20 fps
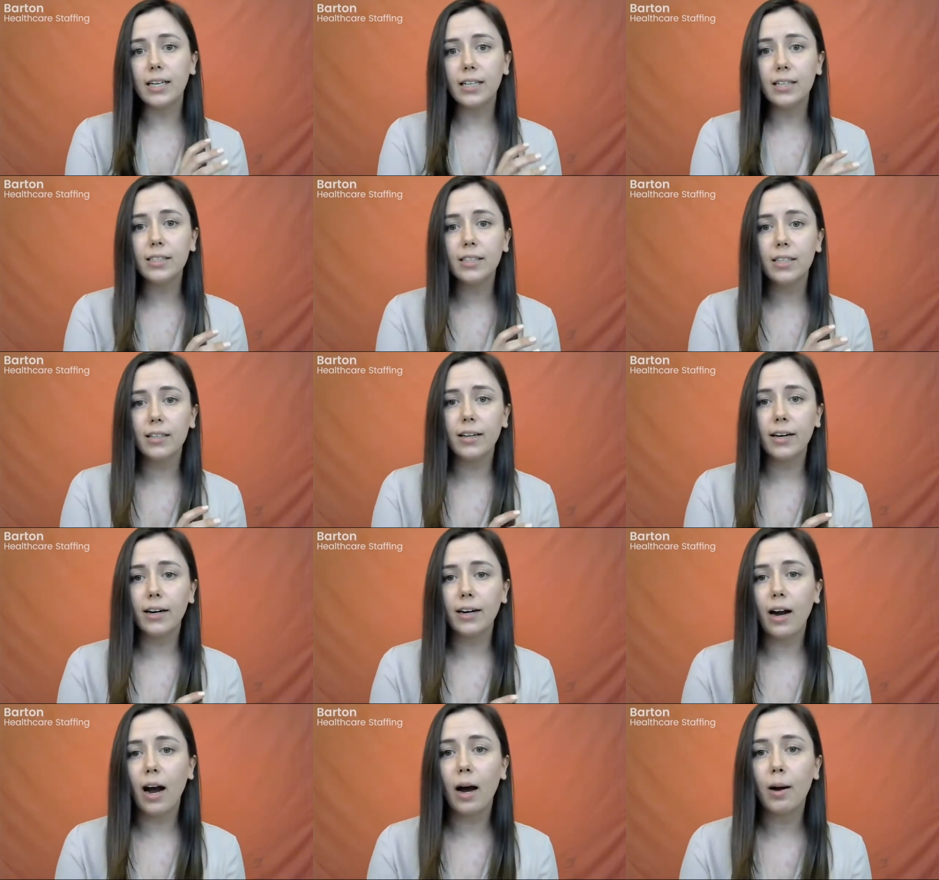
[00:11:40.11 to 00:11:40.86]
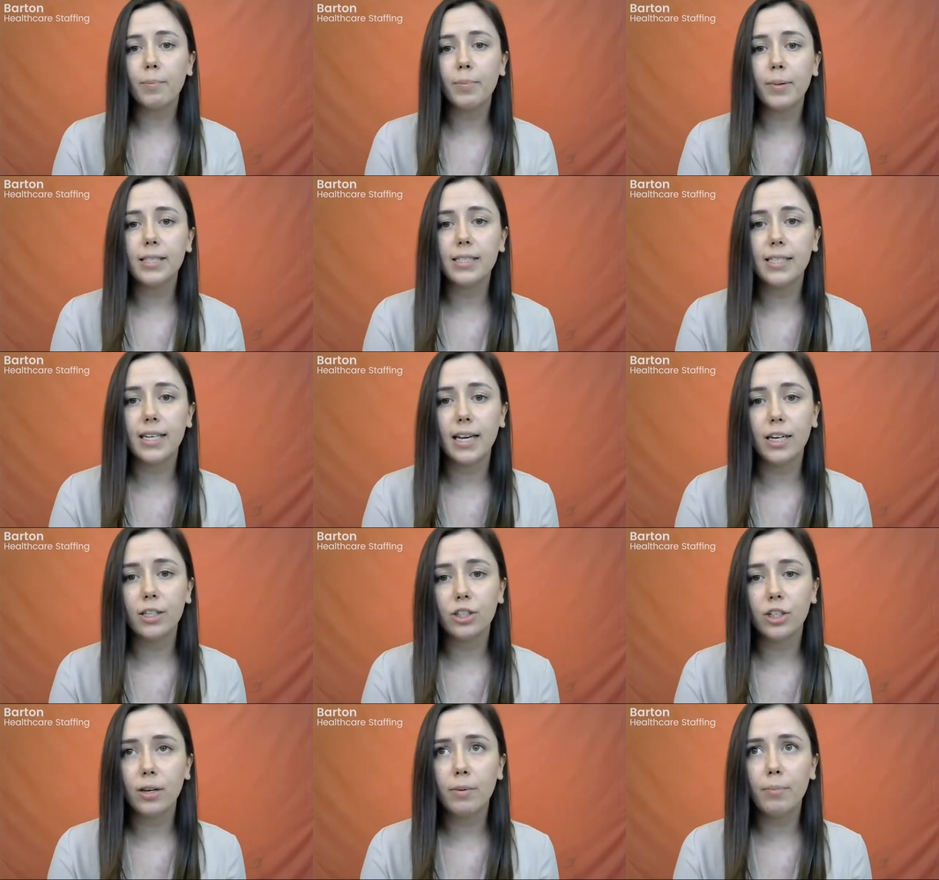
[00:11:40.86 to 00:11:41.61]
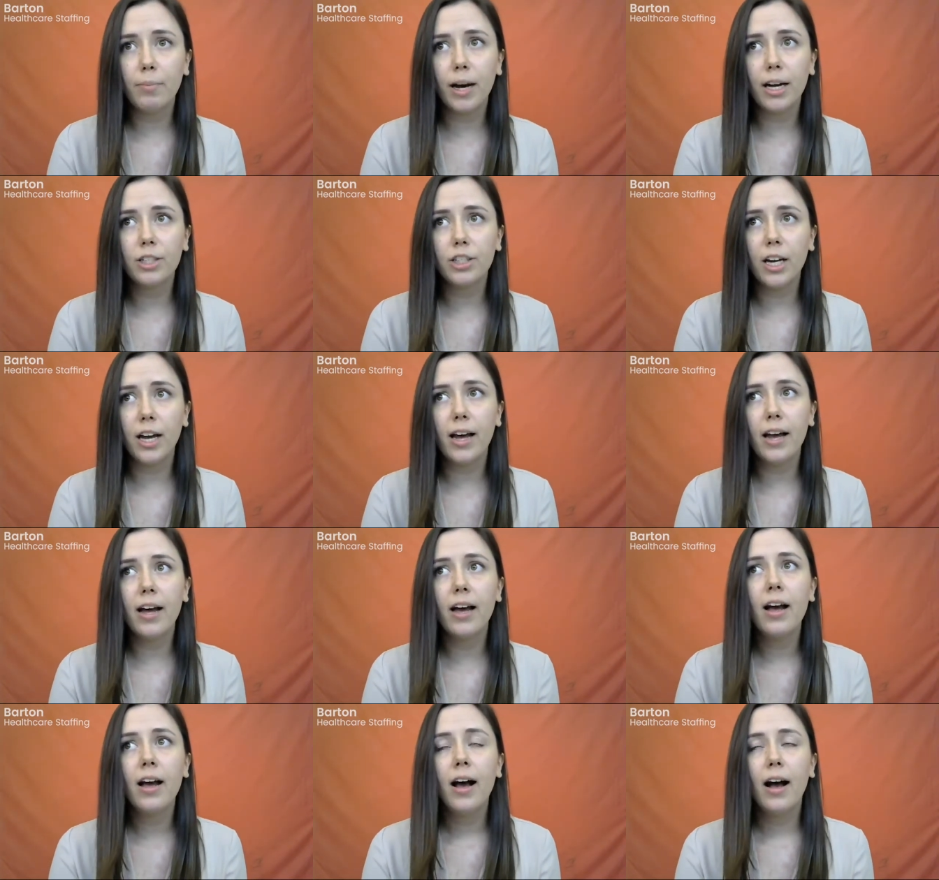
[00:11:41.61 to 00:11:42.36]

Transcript: into their compensation budget.